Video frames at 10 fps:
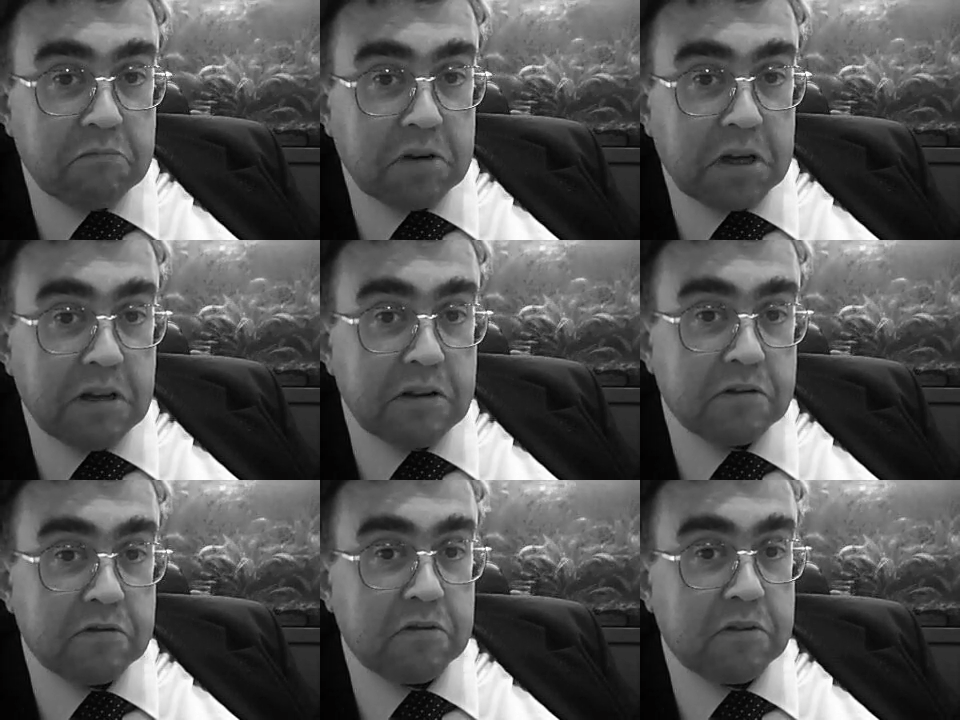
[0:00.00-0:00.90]
Okay,
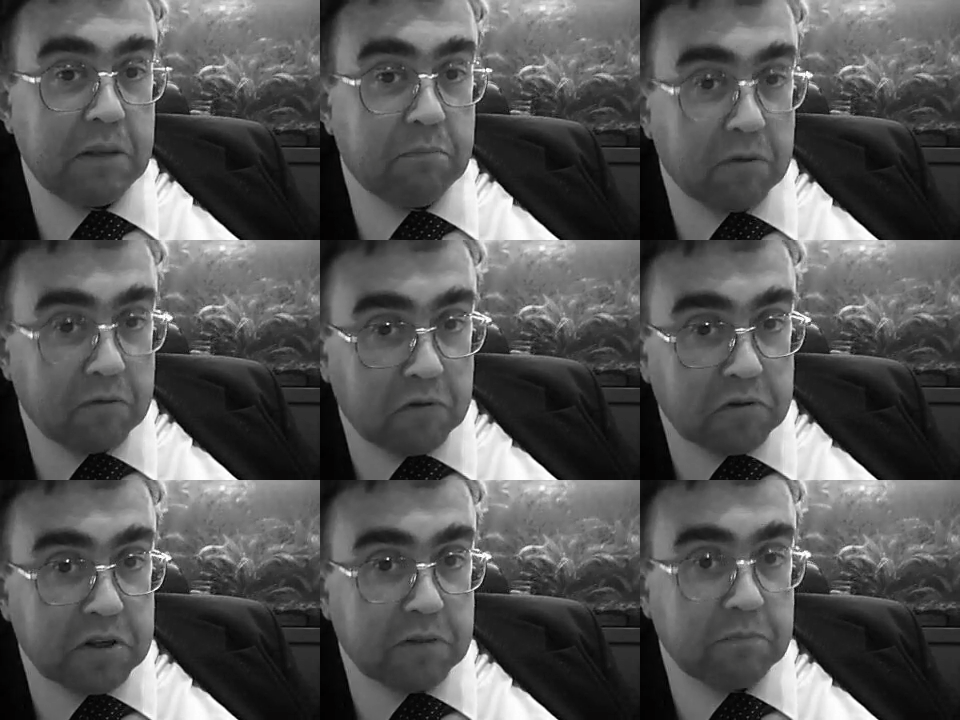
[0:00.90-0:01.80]
so you keep on
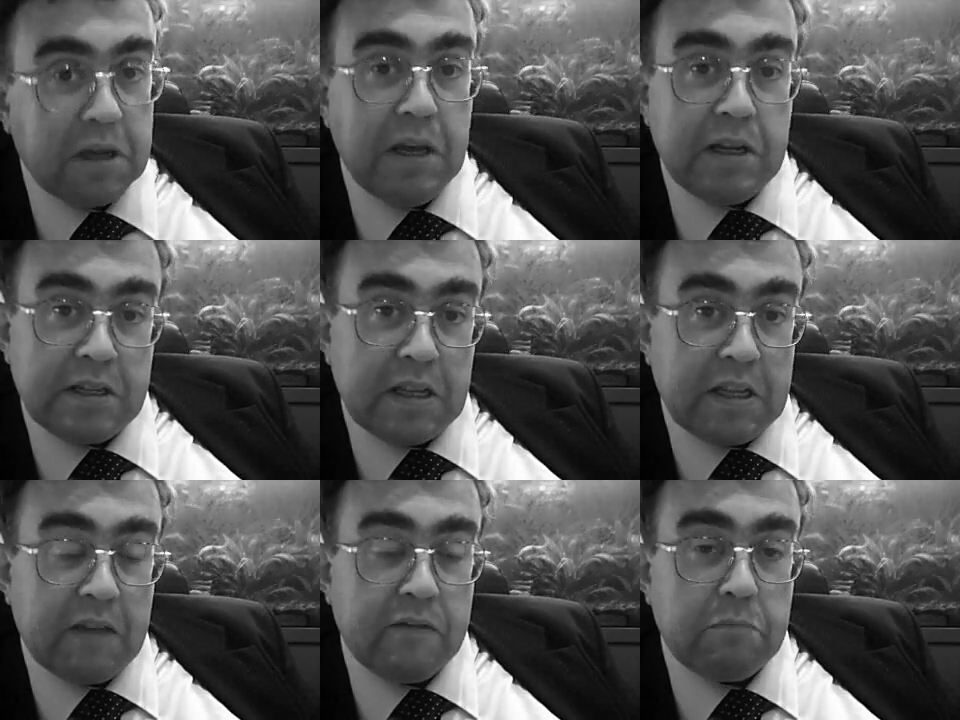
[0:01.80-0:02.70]
watching me. That
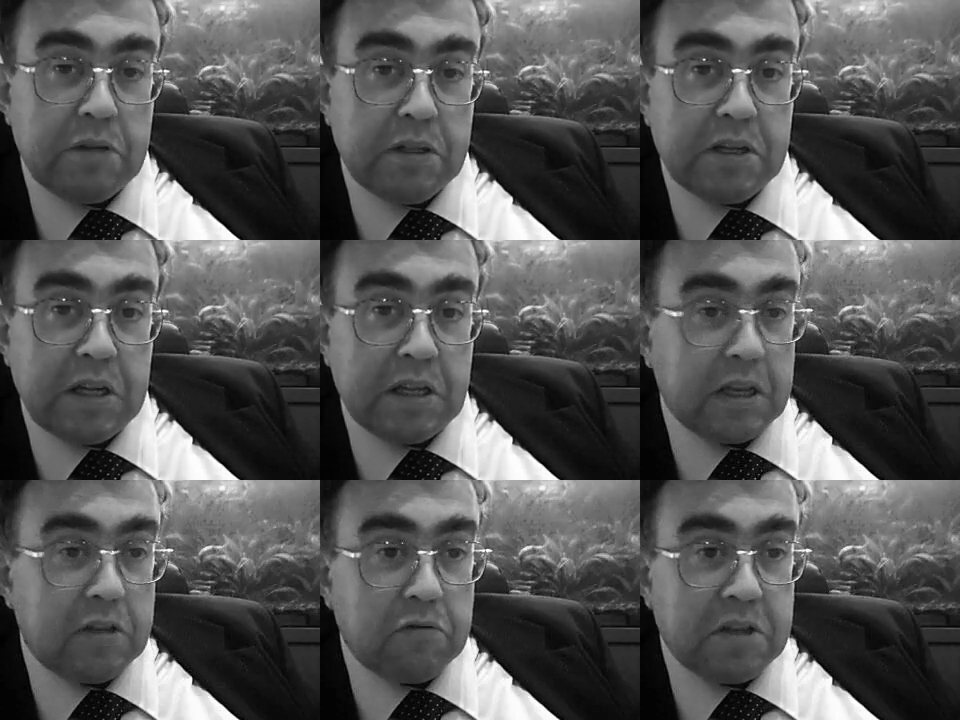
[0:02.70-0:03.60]
having been said,
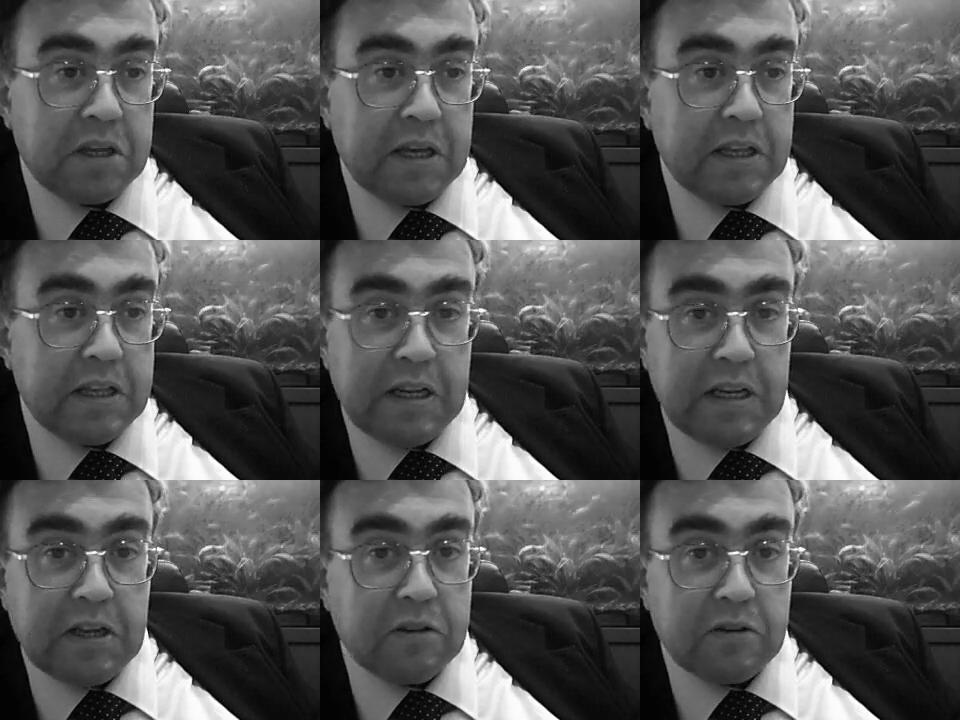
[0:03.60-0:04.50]
I don't take any
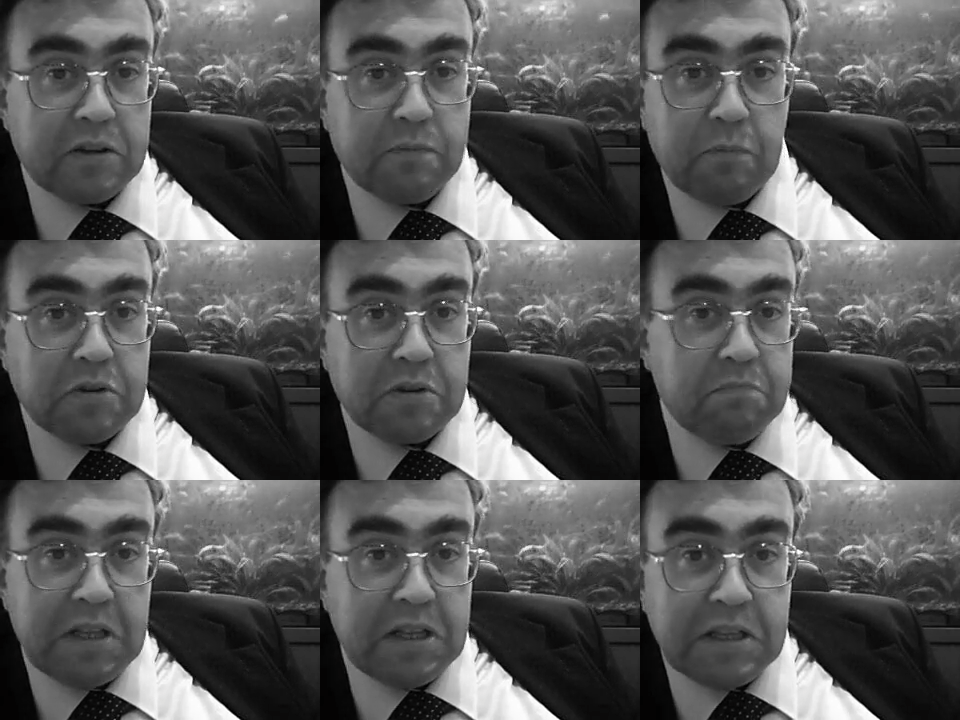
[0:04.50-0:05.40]
legal
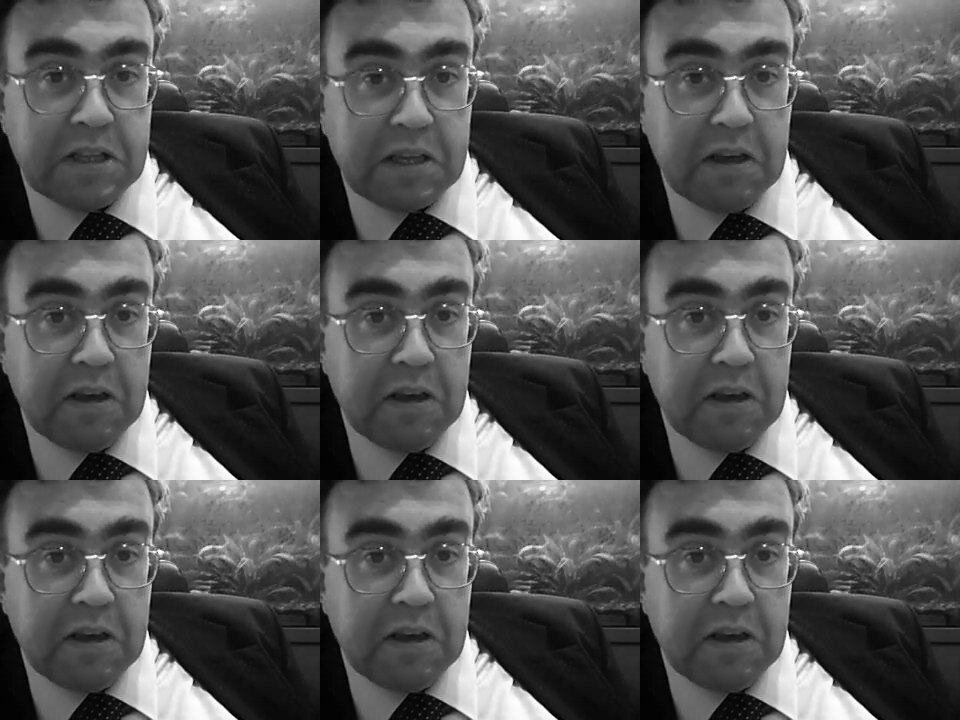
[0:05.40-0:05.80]
responsibility.